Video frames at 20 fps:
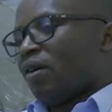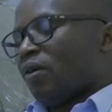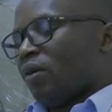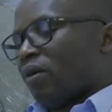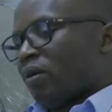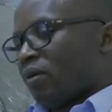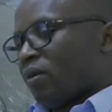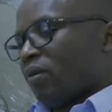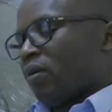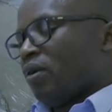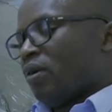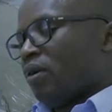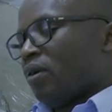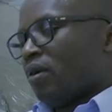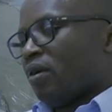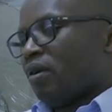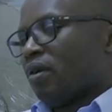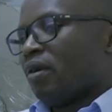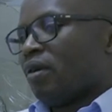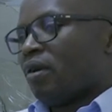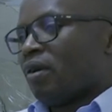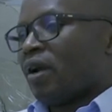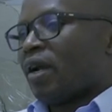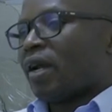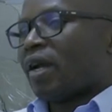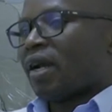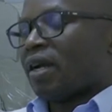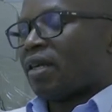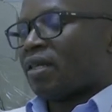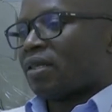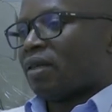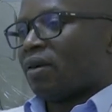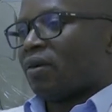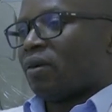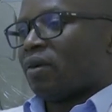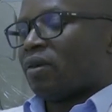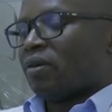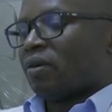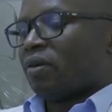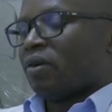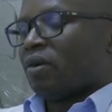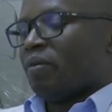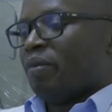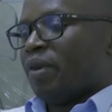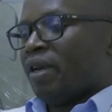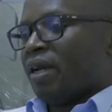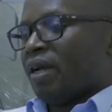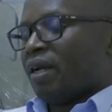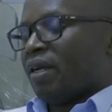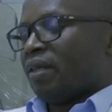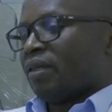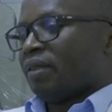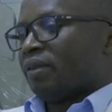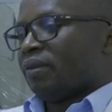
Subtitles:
or non-cancer, what we call benign?